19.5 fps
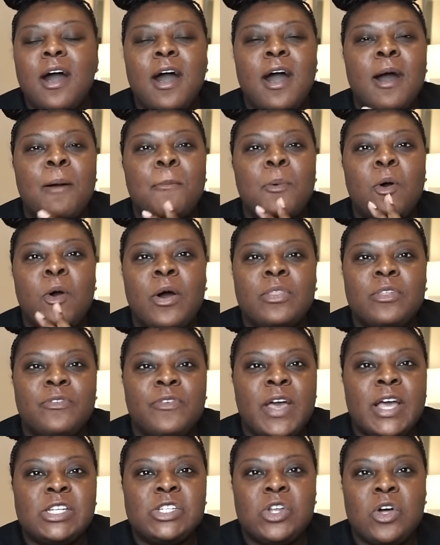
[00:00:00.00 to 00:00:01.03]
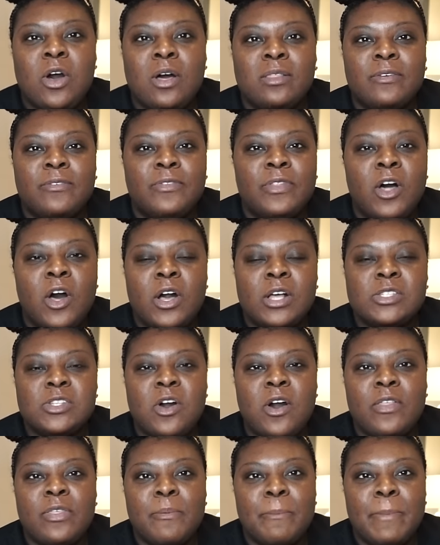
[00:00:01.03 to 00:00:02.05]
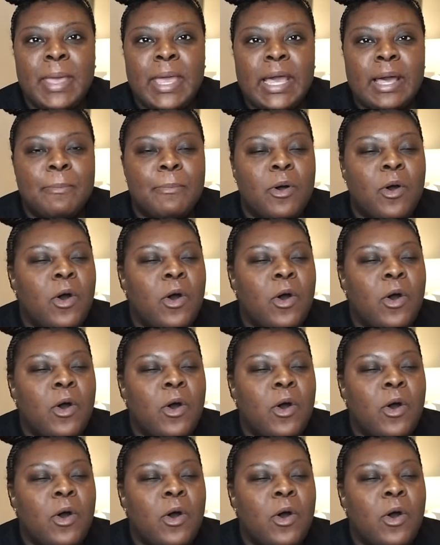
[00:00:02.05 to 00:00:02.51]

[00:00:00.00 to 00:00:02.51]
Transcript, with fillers: All the fashion, all the vlogs, all the makeup,